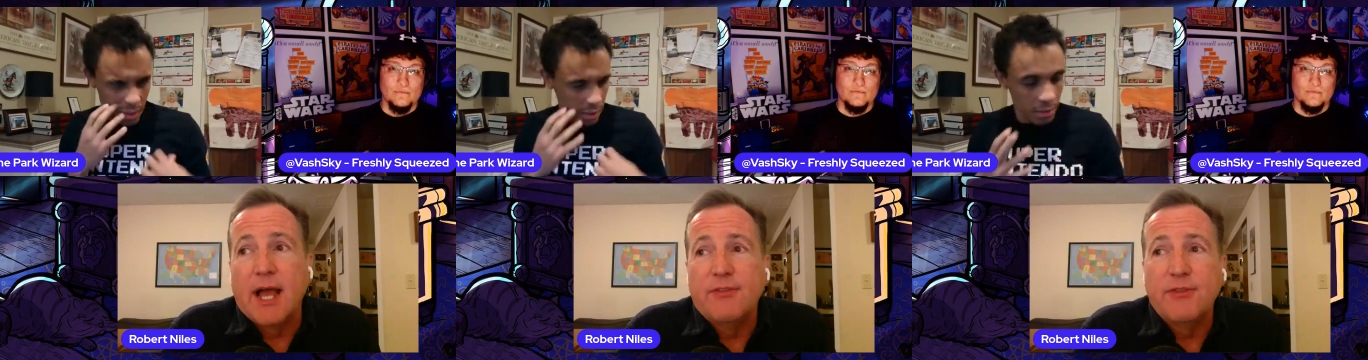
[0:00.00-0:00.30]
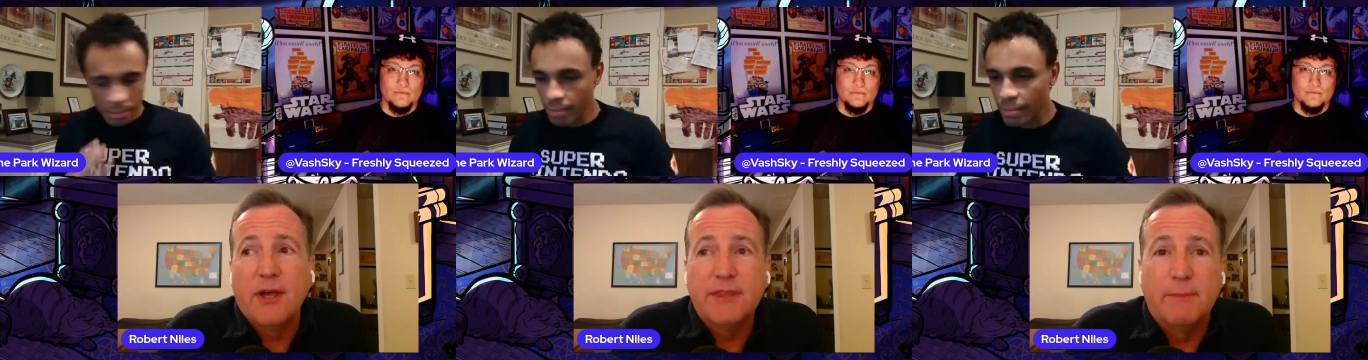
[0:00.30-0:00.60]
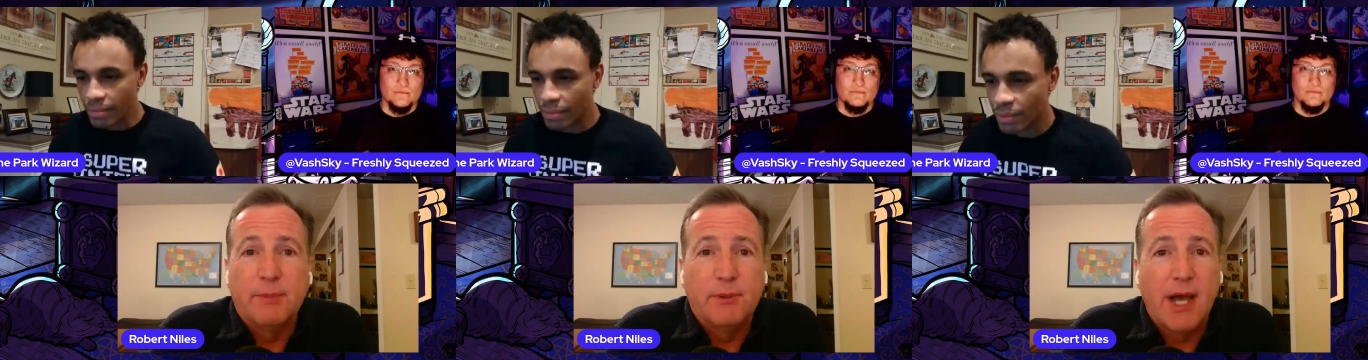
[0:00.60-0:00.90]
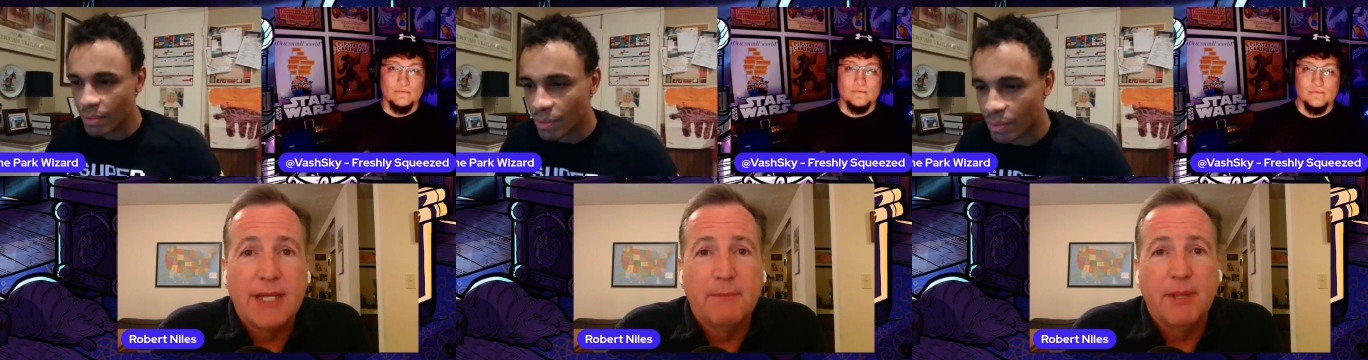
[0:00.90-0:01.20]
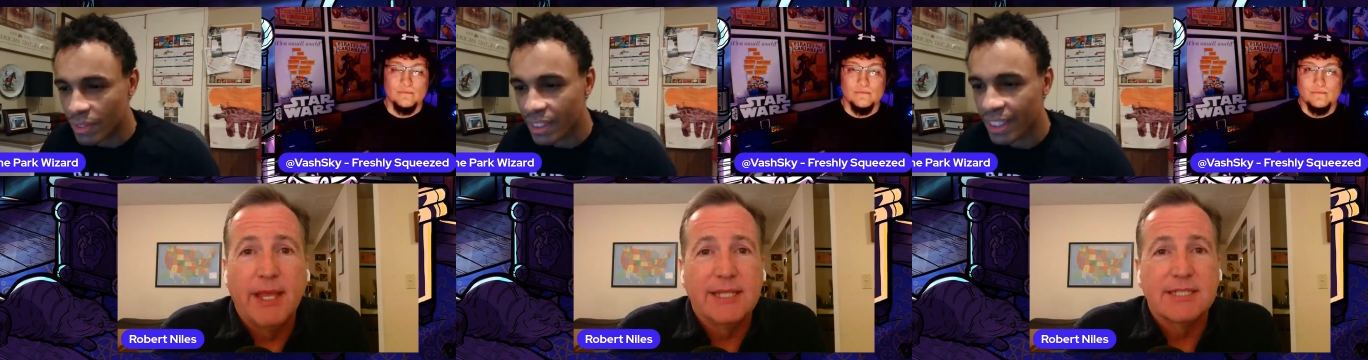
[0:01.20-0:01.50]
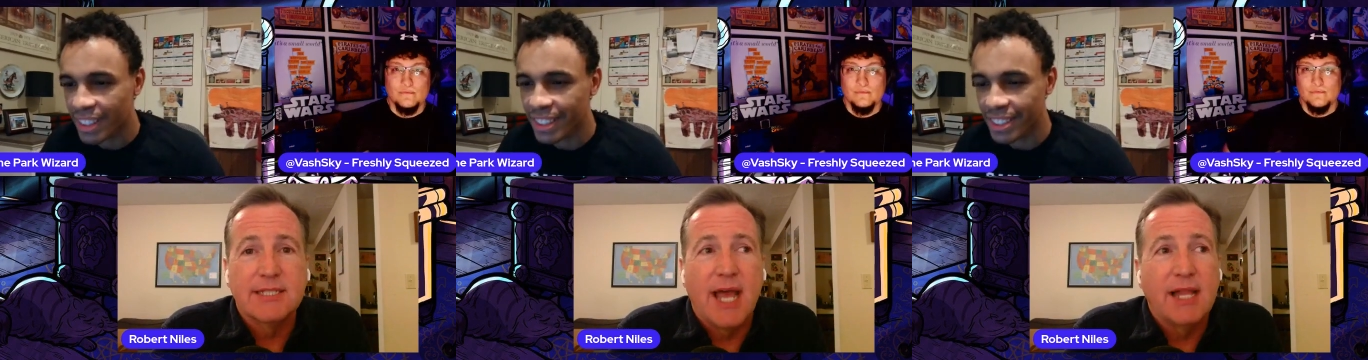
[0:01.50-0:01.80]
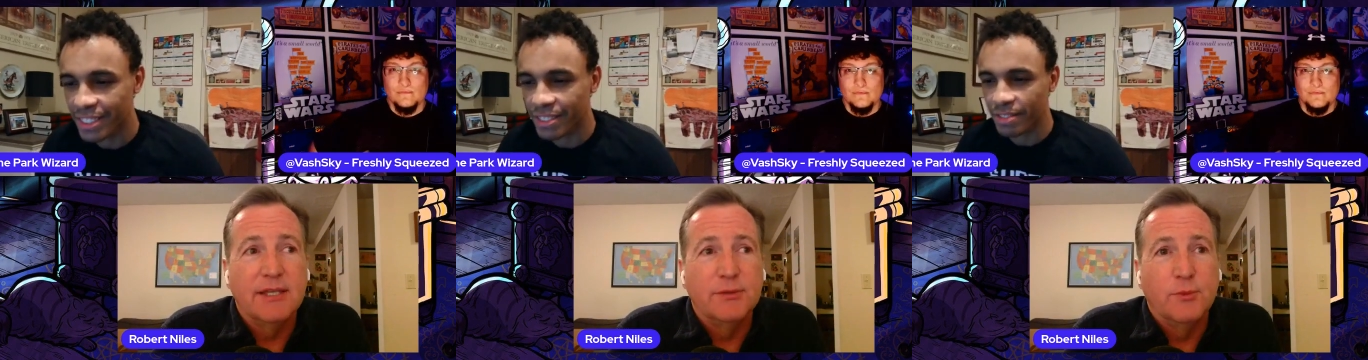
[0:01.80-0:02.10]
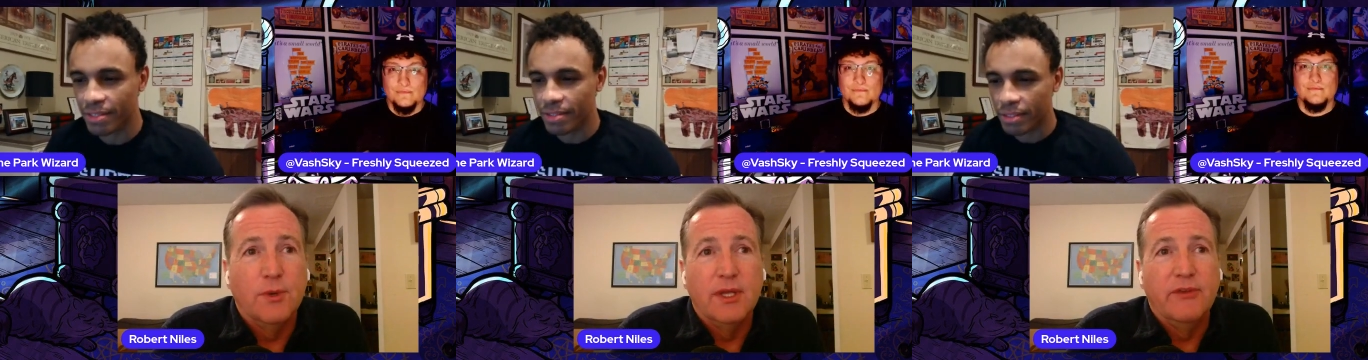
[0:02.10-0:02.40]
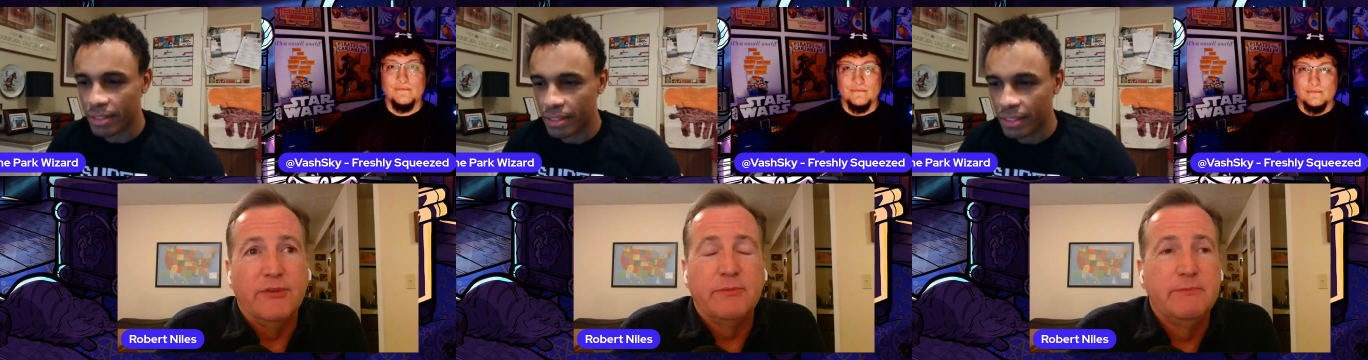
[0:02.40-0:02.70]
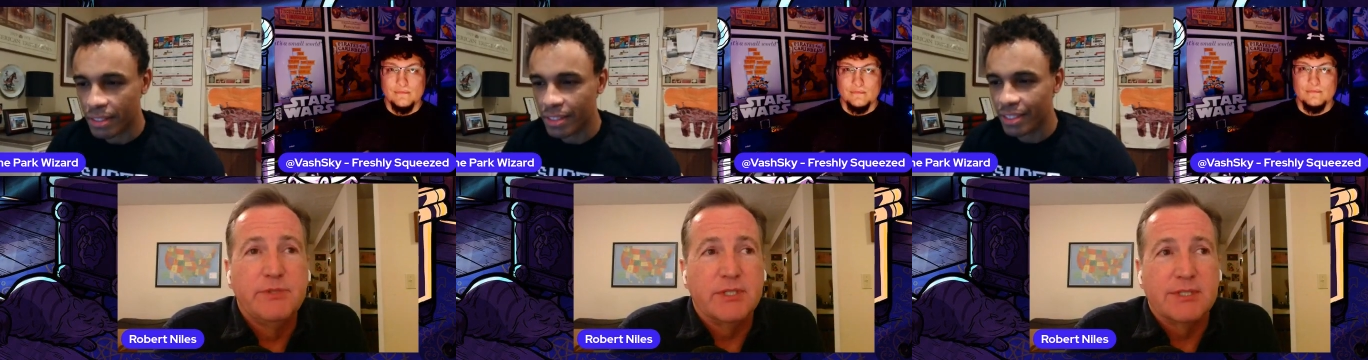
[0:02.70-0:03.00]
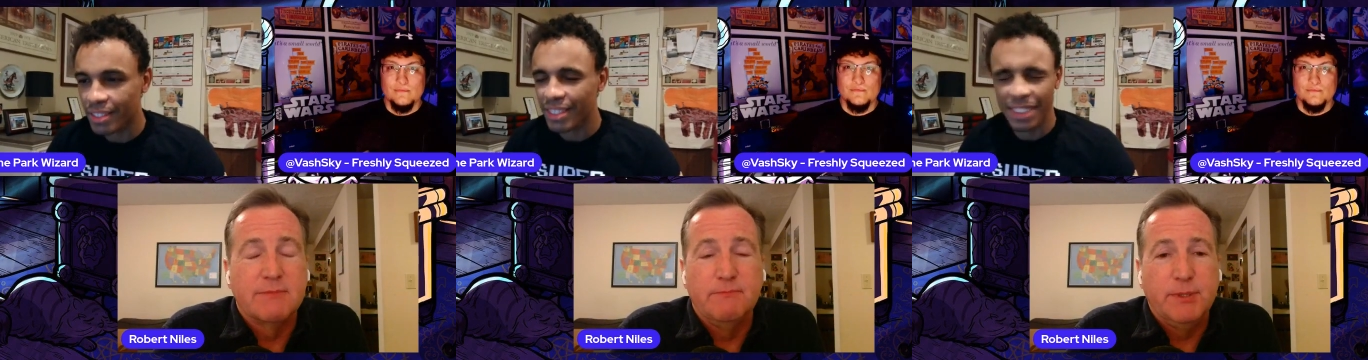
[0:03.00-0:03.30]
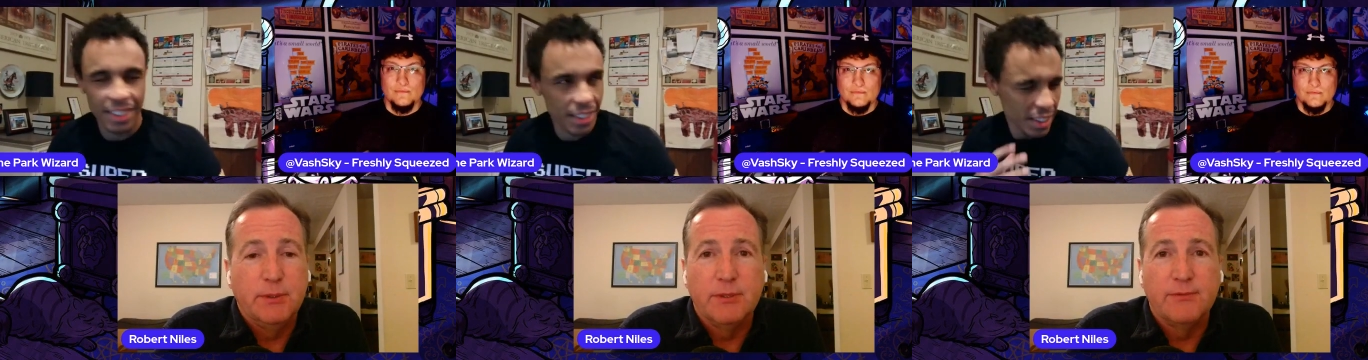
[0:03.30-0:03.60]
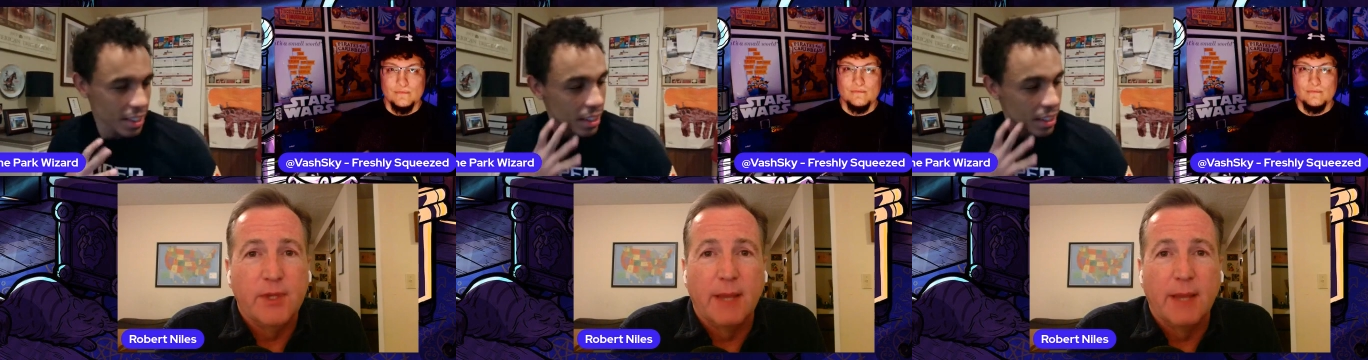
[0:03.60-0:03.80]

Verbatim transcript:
Speaker 1: I thought the piranha plant salad was just beautiful.